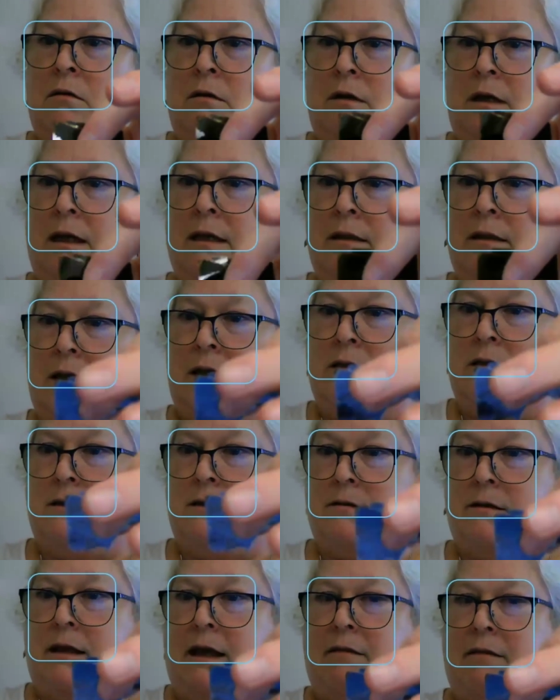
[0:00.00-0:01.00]
in
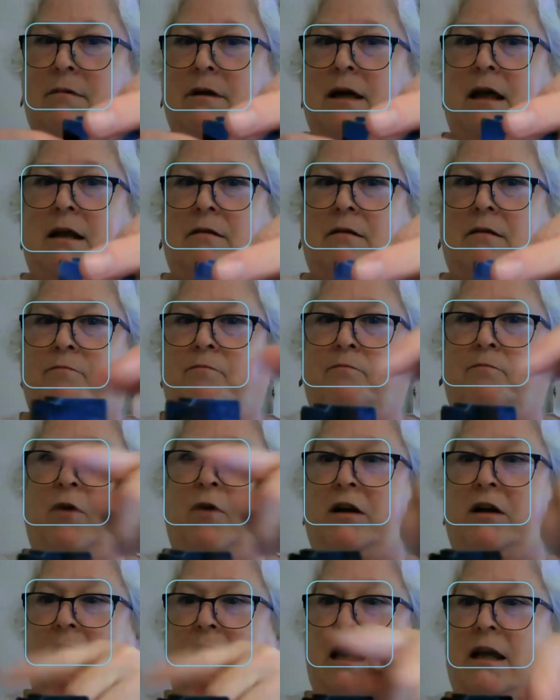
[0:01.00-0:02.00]
these like kind of
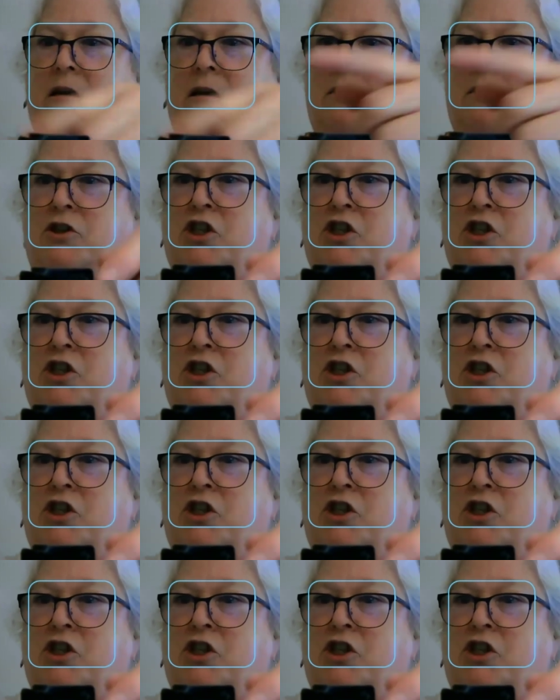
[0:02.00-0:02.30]
rectangular